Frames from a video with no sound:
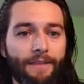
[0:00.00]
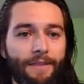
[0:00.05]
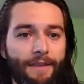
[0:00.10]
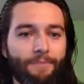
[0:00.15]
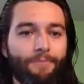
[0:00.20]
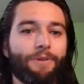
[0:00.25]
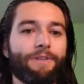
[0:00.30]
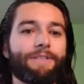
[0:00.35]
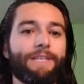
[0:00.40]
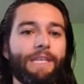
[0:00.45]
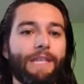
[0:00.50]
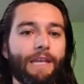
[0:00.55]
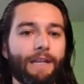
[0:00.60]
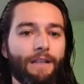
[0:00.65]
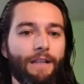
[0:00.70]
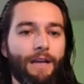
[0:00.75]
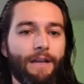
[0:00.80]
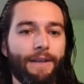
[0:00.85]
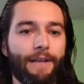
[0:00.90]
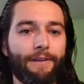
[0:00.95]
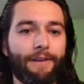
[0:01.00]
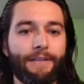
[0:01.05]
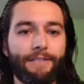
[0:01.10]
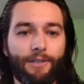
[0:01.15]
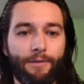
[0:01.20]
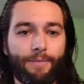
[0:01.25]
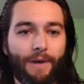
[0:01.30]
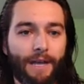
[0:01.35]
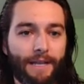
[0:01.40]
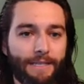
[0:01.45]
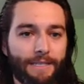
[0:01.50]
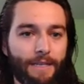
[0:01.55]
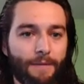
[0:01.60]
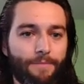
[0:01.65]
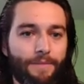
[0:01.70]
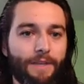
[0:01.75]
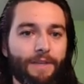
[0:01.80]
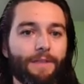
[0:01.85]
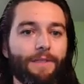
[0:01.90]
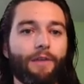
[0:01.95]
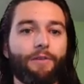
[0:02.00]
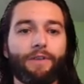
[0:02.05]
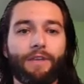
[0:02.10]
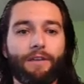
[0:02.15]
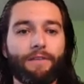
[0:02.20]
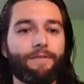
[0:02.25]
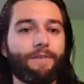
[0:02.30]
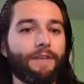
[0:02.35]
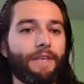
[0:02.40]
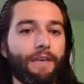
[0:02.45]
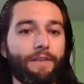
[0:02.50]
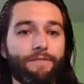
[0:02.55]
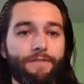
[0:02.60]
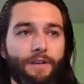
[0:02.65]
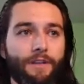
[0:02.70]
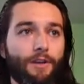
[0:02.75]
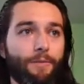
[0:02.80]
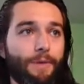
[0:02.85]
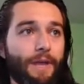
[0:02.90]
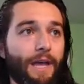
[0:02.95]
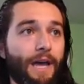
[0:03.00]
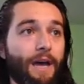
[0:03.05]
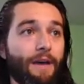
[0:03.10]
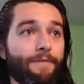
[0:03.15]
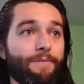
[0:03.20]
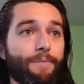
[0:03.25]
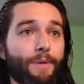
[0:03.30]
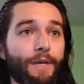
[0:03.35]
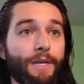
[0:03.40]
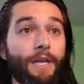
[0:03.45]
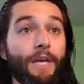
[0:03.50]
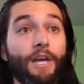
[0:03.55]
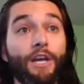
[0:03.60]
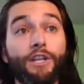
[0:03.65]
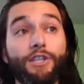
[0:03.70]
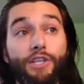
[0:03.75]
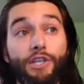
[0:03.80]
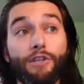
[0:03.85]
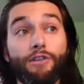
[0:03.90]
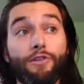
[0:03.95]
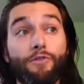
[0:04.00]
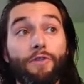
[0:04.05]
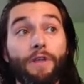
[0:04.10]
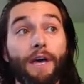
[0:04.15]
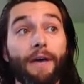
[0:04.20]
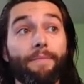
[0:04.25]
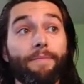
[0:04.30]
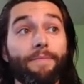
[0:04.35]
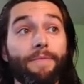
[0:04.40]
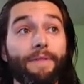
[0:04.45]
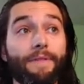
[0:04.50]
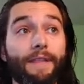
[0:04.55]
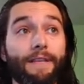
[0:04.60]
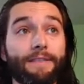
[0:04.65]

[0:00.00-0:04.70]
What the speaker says: I think we see that a lot nowadays. You buy something and they'll give a gift on your behalf, but do you do that?